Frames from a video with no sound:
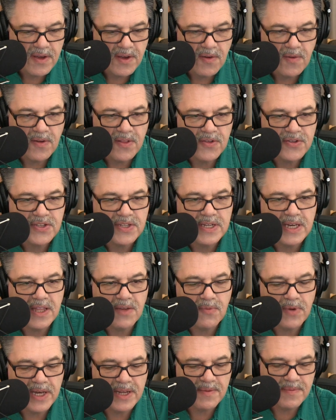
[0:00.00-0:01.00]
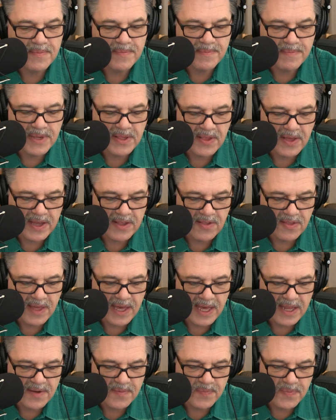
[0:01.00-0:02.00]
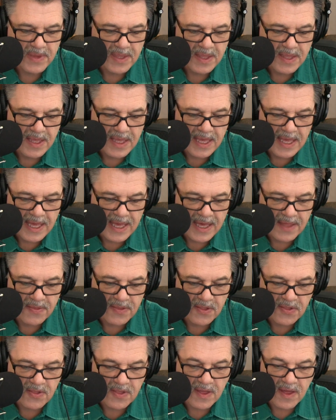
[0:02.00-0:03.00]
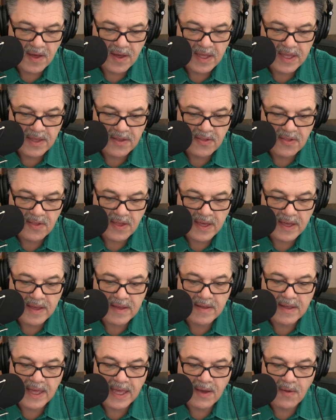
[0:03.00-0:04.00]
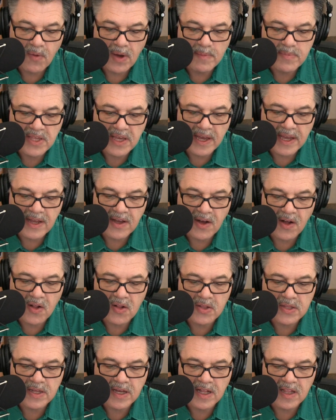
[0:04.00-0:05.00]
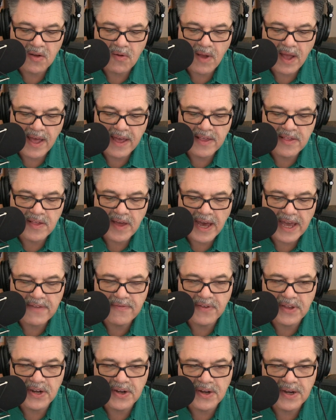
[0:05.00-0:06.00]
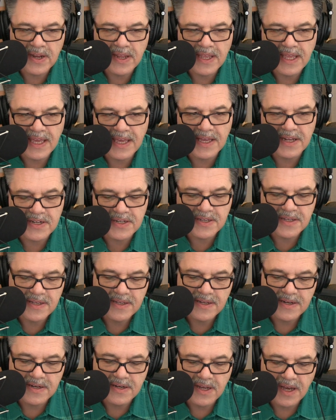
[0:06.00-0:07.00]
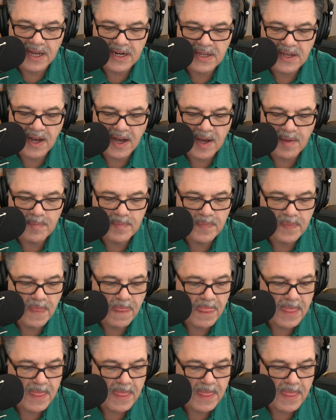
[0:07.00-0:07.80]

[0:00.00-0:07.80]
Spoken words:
Well, there's another one besides that. And this is a website called colorize-it.com.